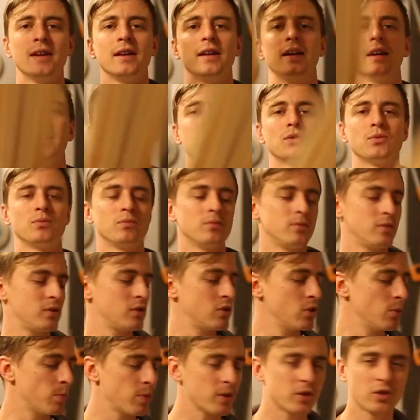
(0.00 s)
It's
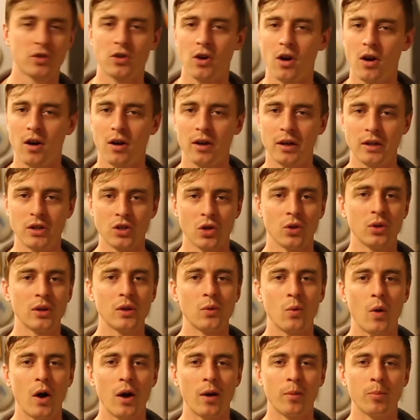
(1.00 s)
super strong and totally
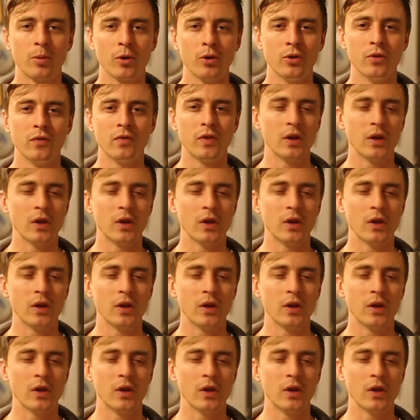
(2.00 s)
waterproof.